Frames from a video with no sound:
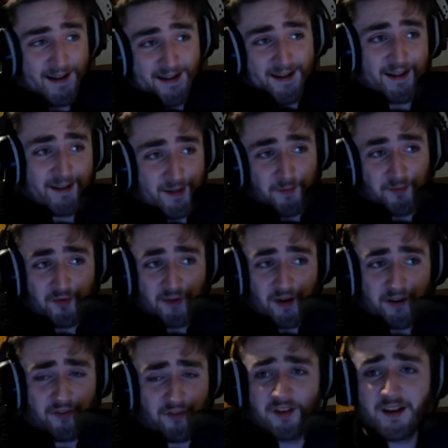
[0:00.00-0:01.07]
I don't know, I'm trying
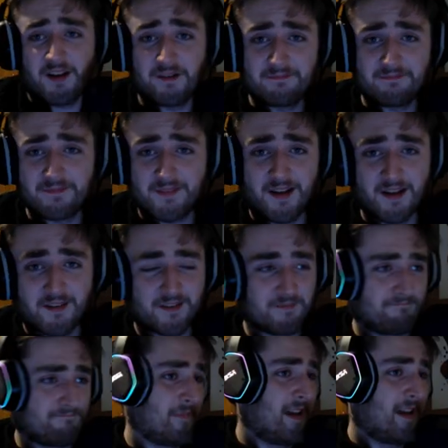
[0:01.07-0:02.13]
shit out. Kind of
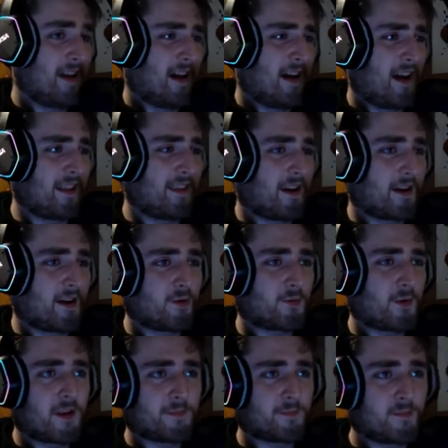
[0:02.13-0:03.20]
I, I always
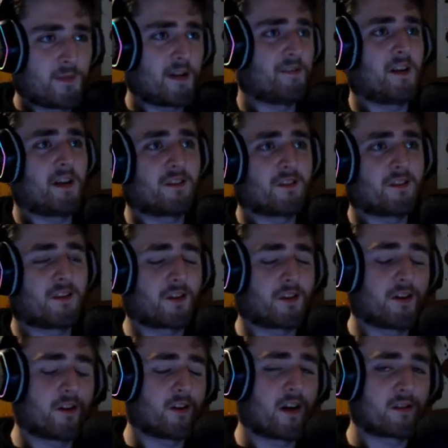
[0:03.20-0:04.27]
wanted to put my face in there. You
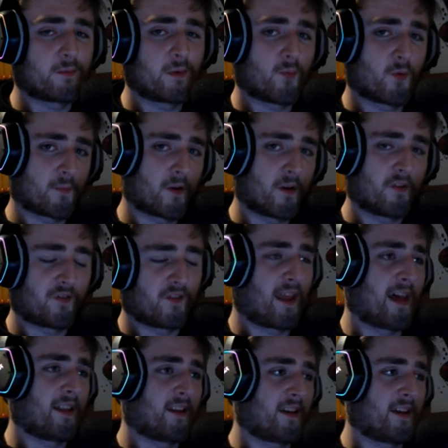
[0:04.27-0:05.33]
know, it has a bit more
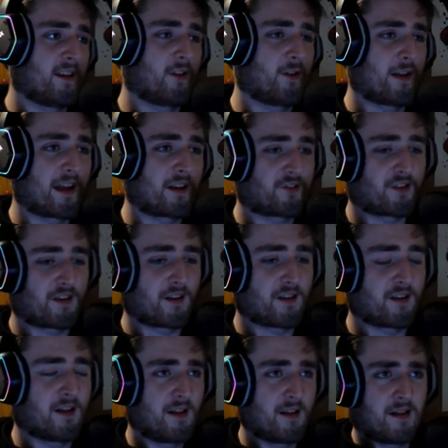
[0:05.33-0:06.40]
personality, and you can
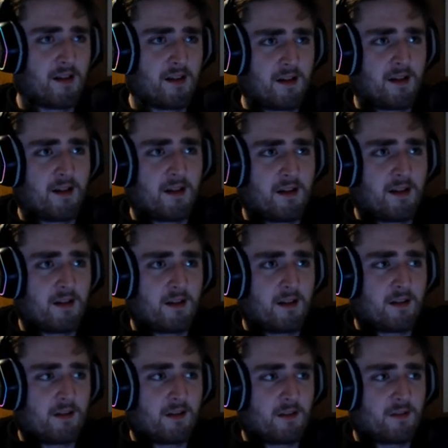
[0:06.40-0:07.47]
actually
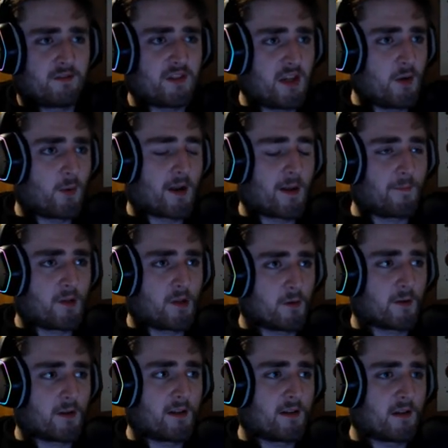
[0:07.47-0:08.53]
see what I'm
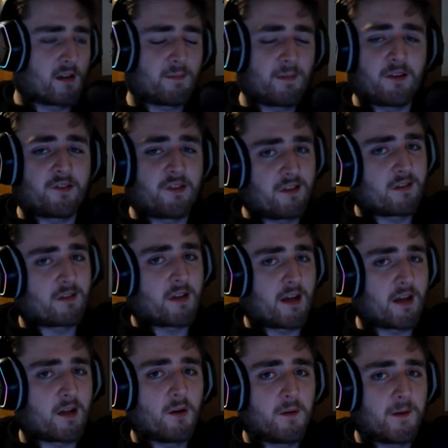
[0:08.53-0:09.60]
doing. Especially since I
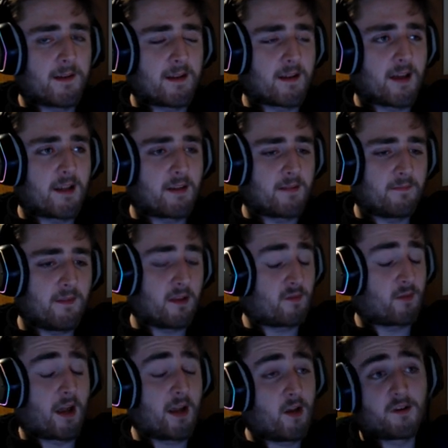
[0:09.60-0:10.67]
go into I
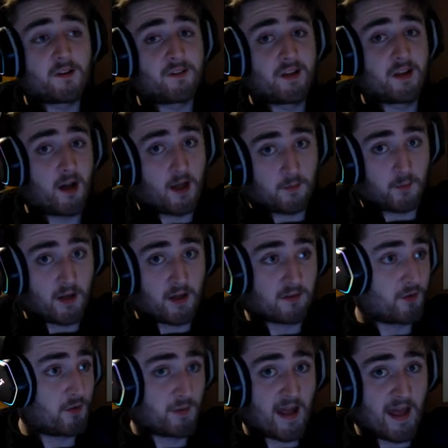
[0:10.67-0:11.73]
I noticed that uh, when I was
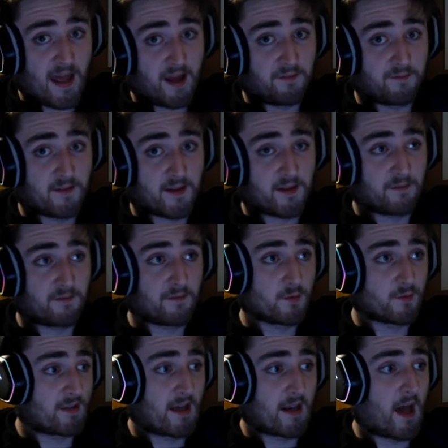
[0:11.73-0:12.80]
doing Half Life was
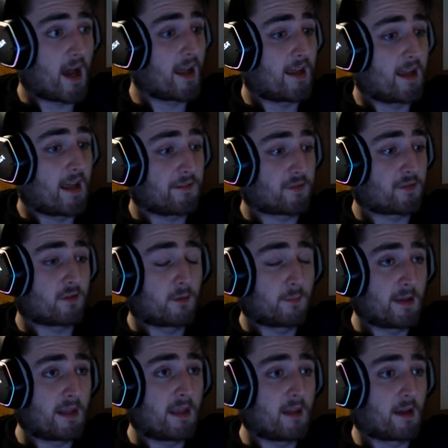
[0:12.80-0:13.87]
that I have so
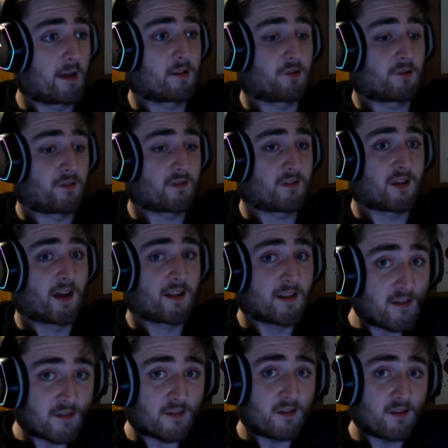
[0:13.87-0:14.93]
many like just
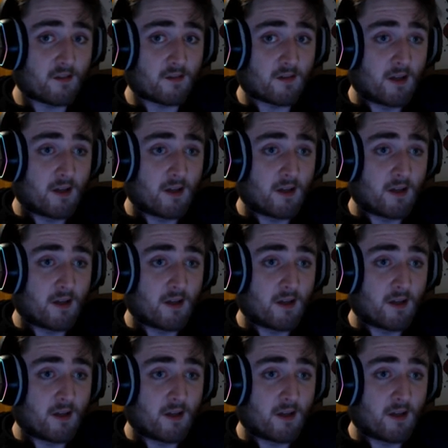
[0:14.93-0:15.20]
silences.